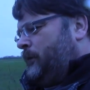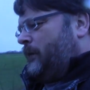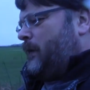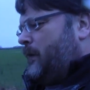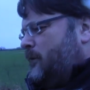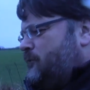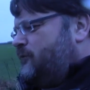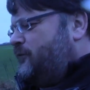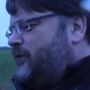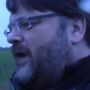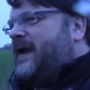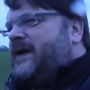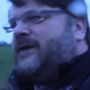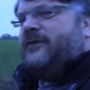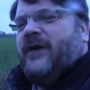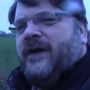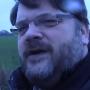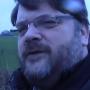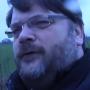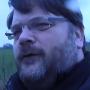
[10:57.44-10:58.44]
I'm very,
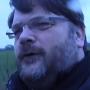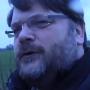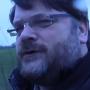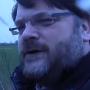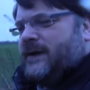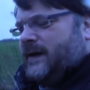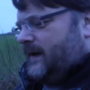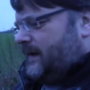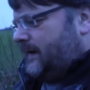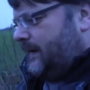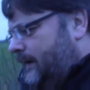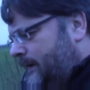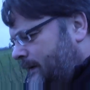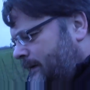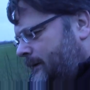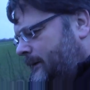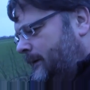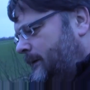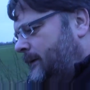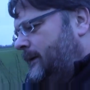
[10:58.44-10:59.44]
very fortunate in that.
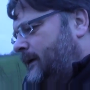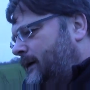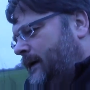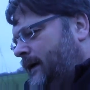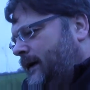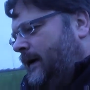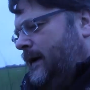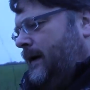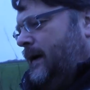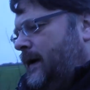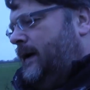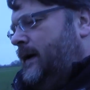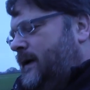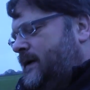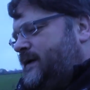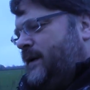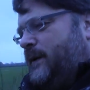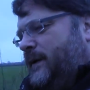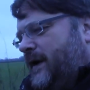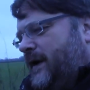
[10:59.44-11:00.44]

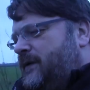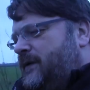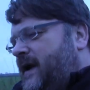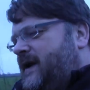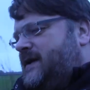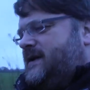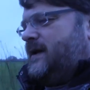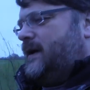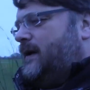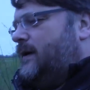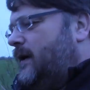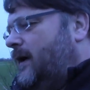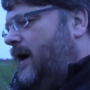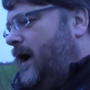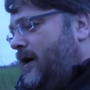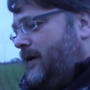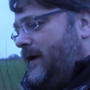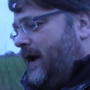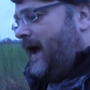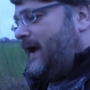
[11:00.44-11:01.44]
So I need to,
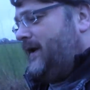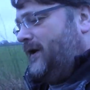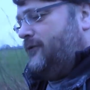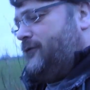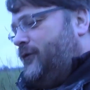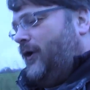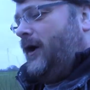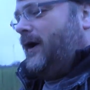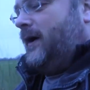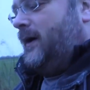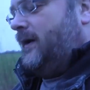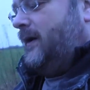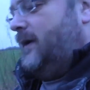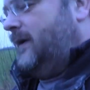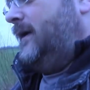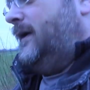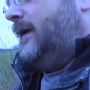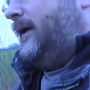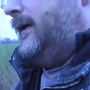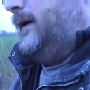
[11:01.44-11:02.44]
and I've got
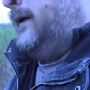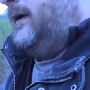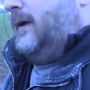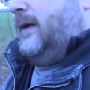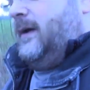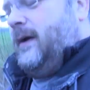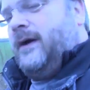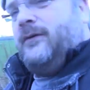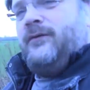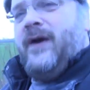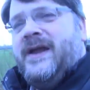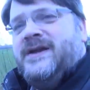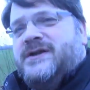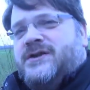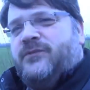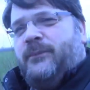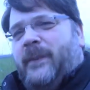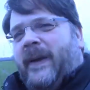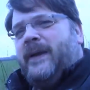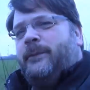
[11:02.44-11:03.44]
a range
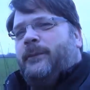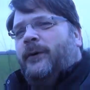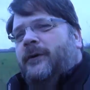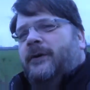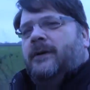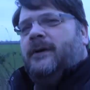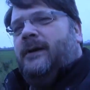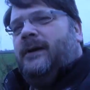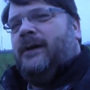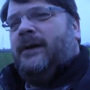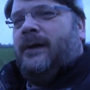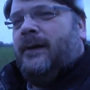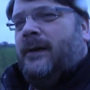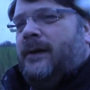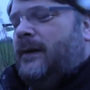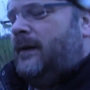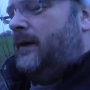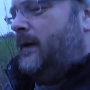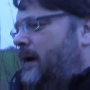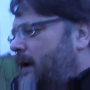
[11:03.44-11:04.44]
of people
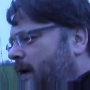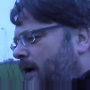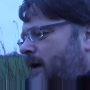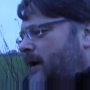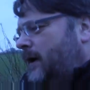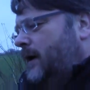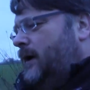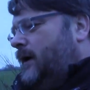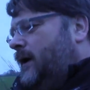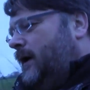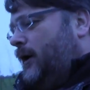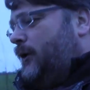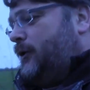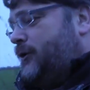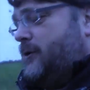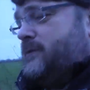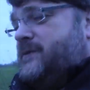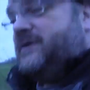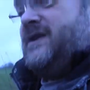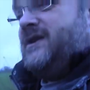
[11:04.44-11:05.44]
who
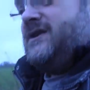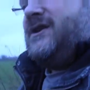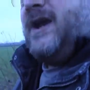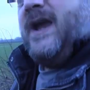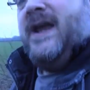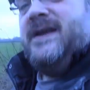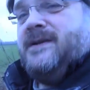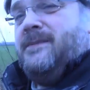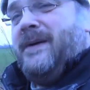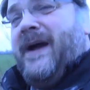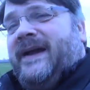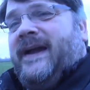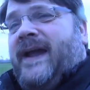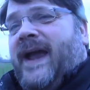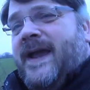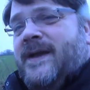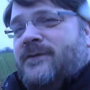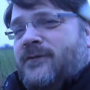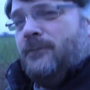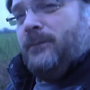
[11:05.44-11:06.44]
come to the shed, the man
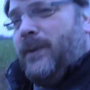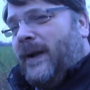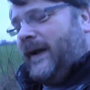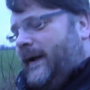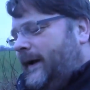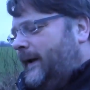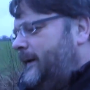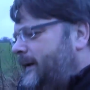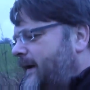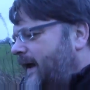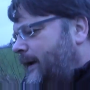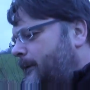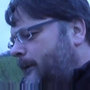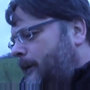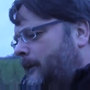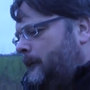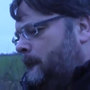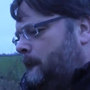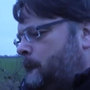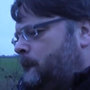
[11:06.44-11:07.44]
cave, and play. Now,
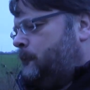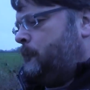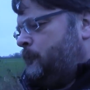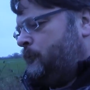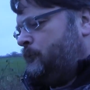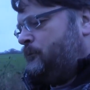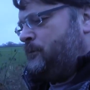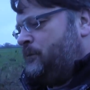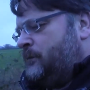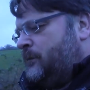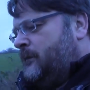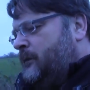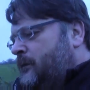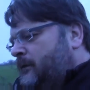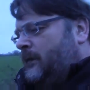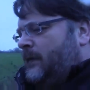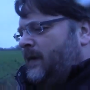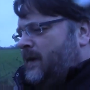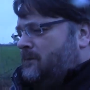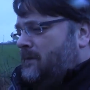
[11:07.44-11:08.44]

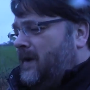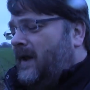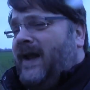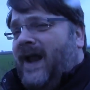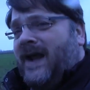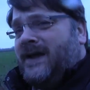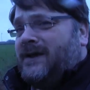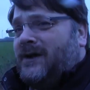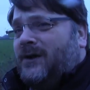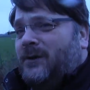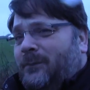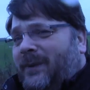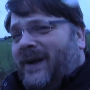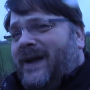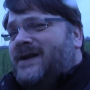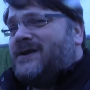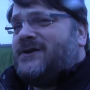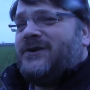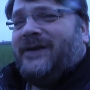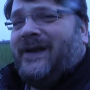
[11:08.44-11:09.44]
me and Andy could play
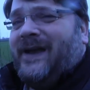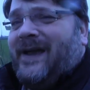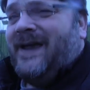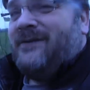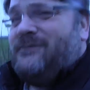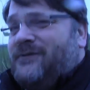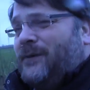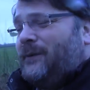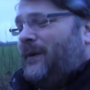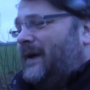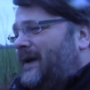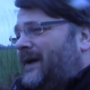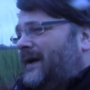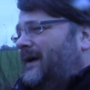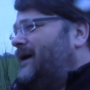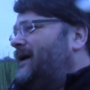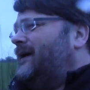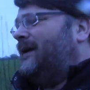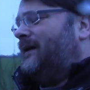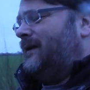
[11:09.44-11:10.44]
each other every week,
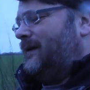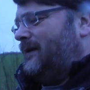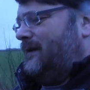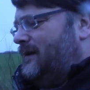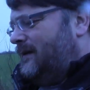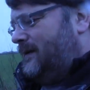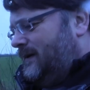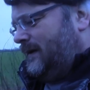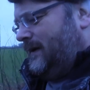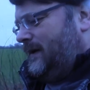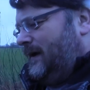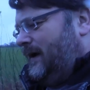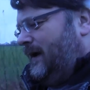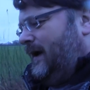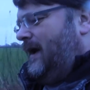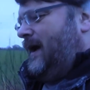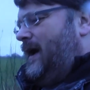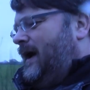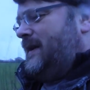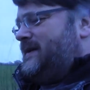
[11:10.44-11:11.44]

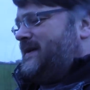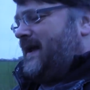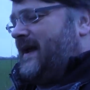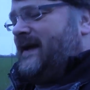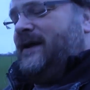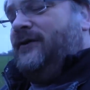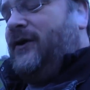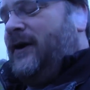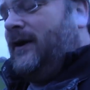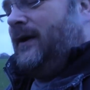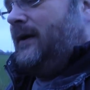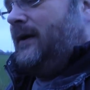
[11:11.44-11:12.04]
and Dave,